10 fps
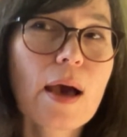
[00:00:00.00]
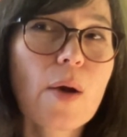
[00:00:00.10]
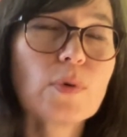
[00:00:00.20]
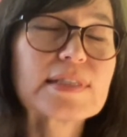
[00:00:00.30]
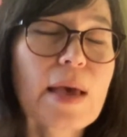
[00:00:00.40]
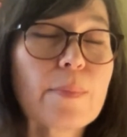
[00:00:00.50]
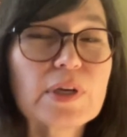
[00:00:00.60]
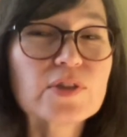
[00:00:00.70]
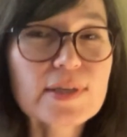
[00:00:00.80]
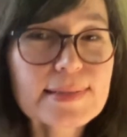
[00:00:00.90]
was
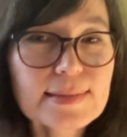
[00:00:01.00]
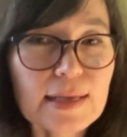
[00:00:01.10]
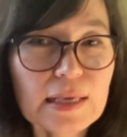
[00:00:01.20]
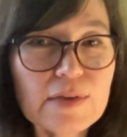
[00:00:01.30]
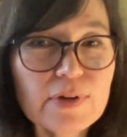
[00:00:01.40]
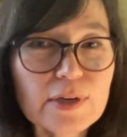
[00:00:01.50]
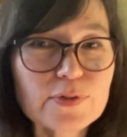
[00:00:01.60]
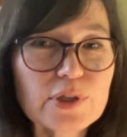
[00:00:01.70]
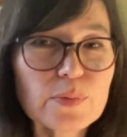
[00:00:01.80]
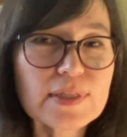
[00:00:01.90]
ambitious. Like, even if
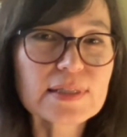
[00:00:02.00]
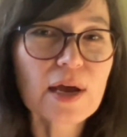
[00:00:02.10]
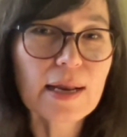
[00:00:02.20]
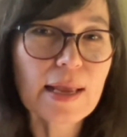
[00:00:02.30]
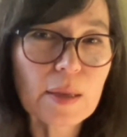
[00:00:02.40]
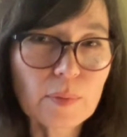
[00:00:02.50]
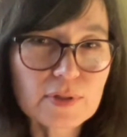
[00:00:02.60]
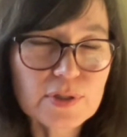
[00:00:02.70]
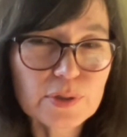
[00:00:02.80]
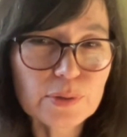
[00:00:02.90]
she was not able
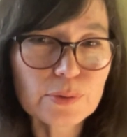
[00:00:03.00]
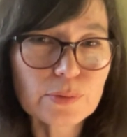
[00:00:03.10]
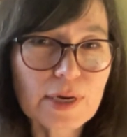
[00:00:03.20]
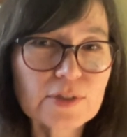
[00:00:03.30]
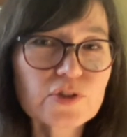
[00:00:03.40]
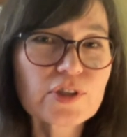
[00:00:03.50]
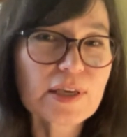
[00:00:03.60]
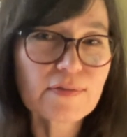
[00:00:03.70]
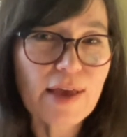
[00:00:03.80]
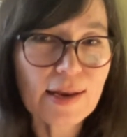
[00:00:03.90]
to
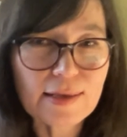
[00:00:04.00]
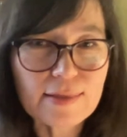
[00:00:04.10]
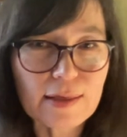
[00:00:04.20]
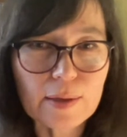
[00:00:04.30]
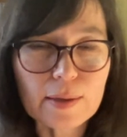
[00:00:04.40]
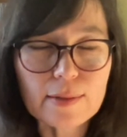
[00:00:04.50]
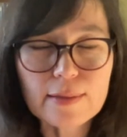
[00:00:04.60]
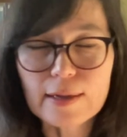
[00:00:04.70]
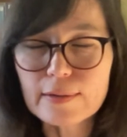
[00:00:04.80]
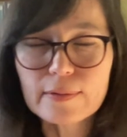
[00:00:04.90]
achieve anything
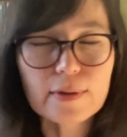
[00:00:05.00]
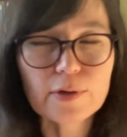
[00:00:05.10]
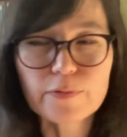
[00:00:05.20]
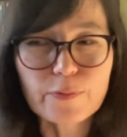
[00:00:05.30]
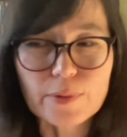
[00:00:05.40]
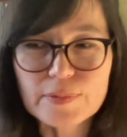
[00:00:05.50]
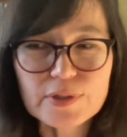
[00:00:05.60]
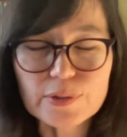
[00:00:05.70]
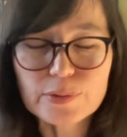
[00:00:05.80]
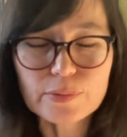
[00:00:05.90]
that conformed
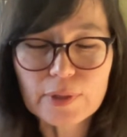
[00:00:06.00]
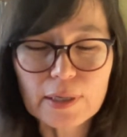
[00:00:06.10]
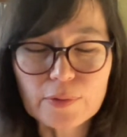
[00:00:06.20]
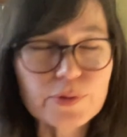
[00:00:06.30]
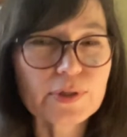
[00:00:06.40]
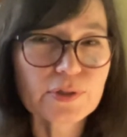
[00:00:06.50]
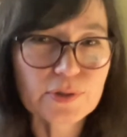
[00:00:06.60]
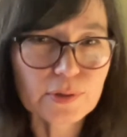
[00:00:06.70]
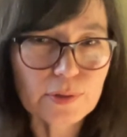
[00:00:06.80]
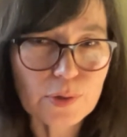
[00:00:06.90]
to,
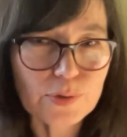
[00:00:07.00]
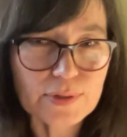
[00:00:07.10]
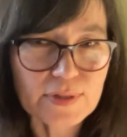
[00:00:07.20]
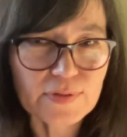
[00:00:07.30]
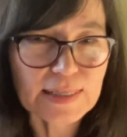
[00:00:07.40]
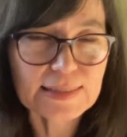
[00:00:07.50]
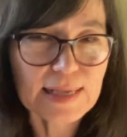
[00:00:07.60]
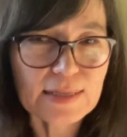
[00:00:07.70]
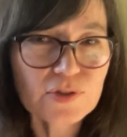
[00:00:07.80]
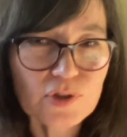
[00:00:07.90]
traditional notions of
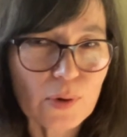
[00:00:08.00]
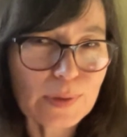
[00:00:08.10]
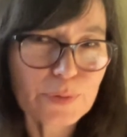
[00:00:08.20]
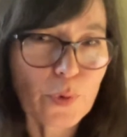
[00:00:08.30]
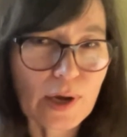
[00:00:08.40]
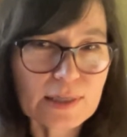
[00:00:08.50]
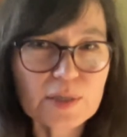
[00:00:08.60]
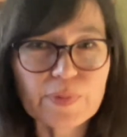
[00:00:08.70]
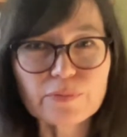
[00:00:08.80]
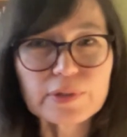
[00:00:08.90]
success, she always wanted
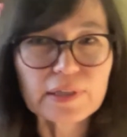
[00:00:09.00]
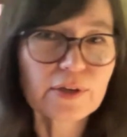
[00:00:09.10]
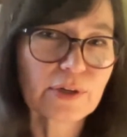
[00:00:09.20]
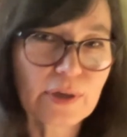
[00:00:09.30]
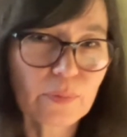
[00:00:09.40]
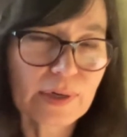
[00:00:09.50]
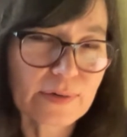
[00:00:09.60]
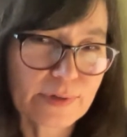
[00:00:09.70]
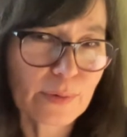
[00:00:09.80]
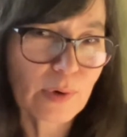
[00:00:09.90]
to be really good at
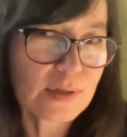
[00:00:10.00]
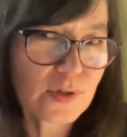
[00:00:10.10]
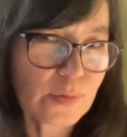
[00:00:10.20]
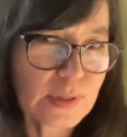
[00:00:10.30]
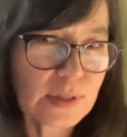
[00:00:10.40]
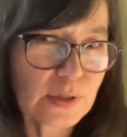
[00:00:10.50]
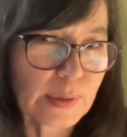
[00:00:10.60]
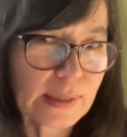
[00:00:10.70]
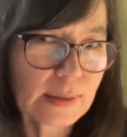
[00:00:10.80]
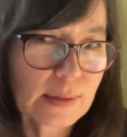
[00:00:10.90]
whatever it was she was
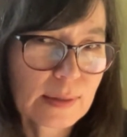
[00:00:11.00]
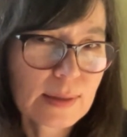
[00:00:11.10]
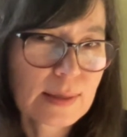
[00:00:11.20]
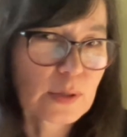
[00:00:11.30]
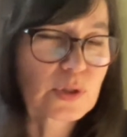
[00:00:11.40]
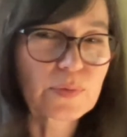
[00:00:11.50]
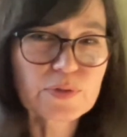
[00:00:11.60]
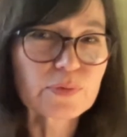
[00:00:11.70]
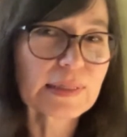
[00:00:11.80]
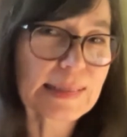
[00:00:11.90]
doing. So she
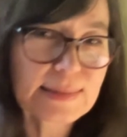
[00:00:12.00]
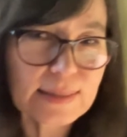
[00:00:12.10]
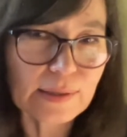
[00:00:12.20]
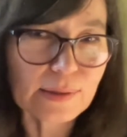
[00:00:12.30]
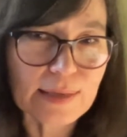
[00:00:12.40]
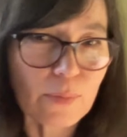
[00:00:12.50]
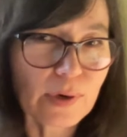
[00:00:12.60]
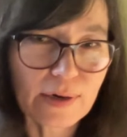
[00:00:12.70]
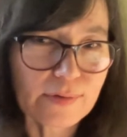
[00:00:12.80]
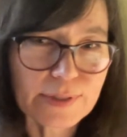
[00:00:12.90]
was really skilled at
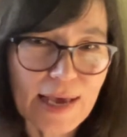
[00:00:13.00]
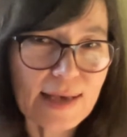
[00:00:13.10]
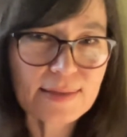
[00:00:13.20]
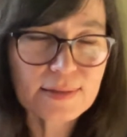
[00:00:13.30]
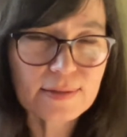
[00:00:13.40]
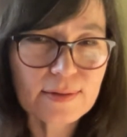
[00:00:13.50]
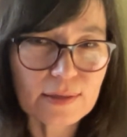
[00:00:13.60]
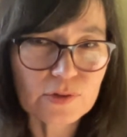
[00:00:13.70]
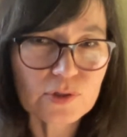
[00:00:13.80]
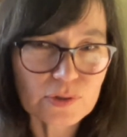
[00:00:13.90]
whatever task
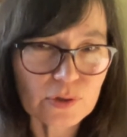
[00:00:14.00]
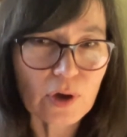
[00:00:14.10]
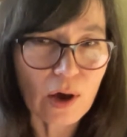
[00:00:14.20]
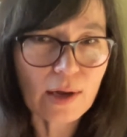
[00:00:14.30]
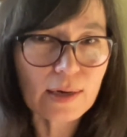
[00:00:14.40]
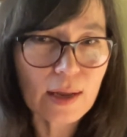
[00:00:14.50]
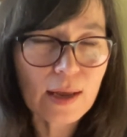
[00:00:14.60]
that she took on.